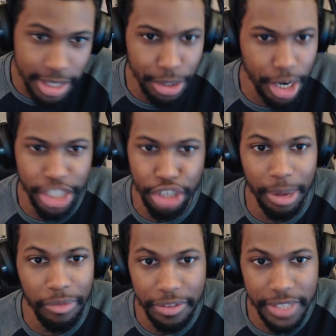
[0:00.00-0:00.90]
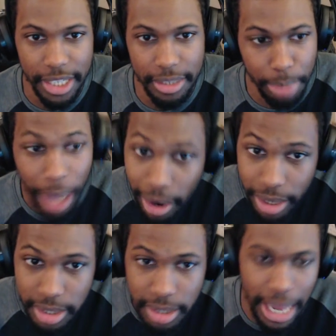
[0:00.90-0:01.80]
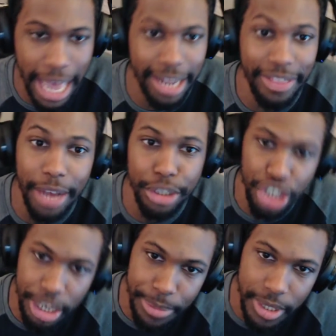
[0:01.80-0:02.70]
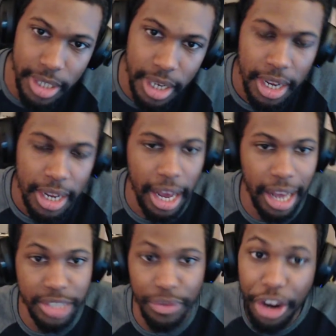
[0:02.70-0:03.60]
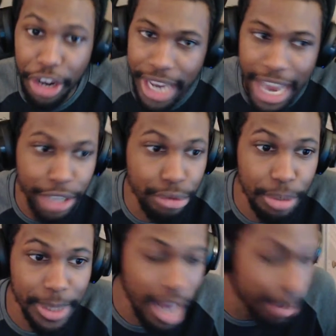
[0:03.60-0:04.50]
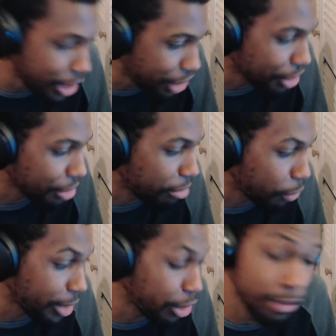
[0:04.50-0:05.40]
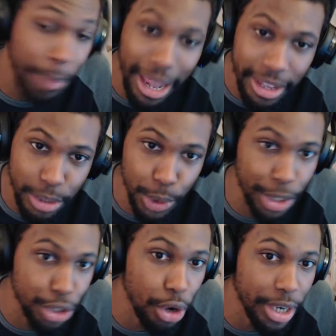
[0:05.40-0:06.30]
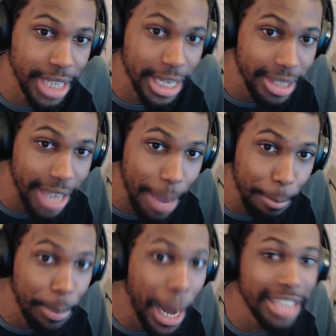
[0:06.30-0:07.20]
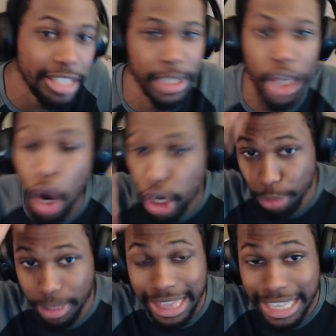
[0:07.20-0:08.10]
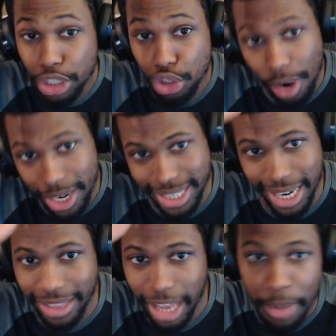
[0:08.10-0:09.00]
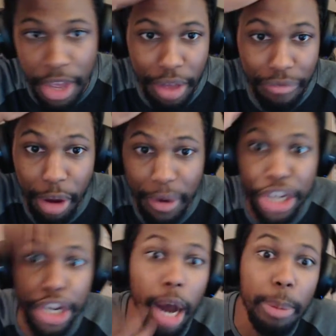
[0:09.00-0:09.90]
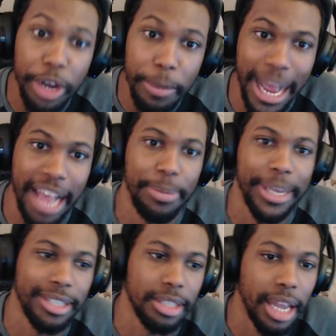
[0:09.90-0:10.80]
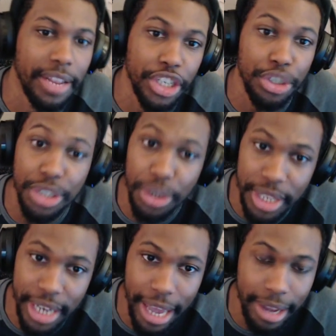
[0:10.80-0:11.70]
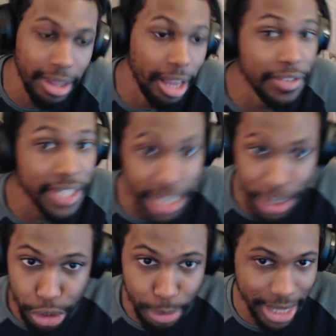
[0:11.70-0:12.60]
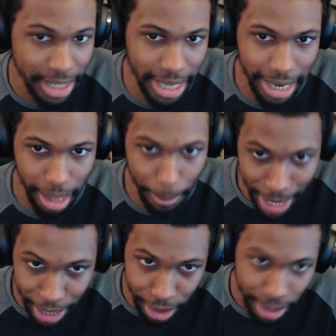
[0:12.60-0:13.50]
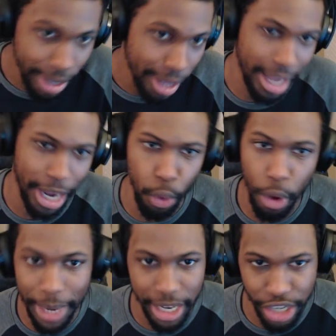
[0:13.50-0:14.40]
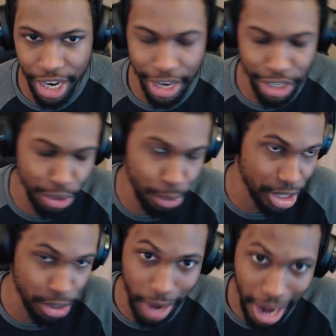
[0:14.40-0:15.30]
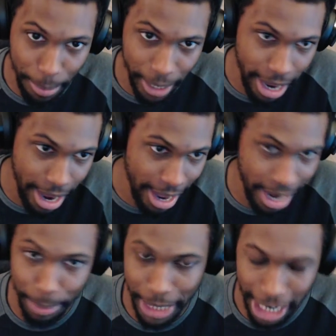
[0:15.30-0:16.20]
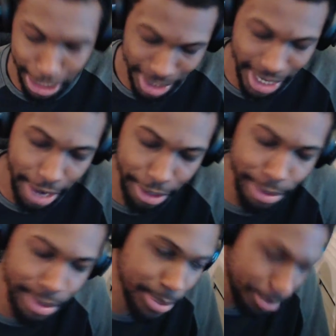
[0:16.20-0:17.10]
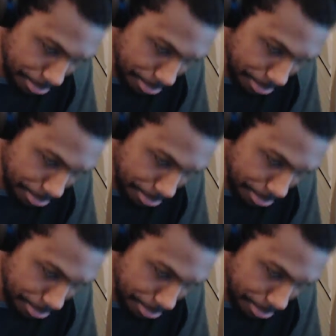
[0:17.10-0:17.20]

It'll cost you about 15 bucks and 1,000 gems. It's a very good deck. It used to be top tier before they nerfed balance. It was one of the strongest decks in the game, possibly, arguably, the strongest deck in the game. Very good upgrade path because there's a lot of things you can do to the deck. A lot of skills make this deck a lot better. Equipment exchange, which is what I play, and I play Cosmic Cyclones.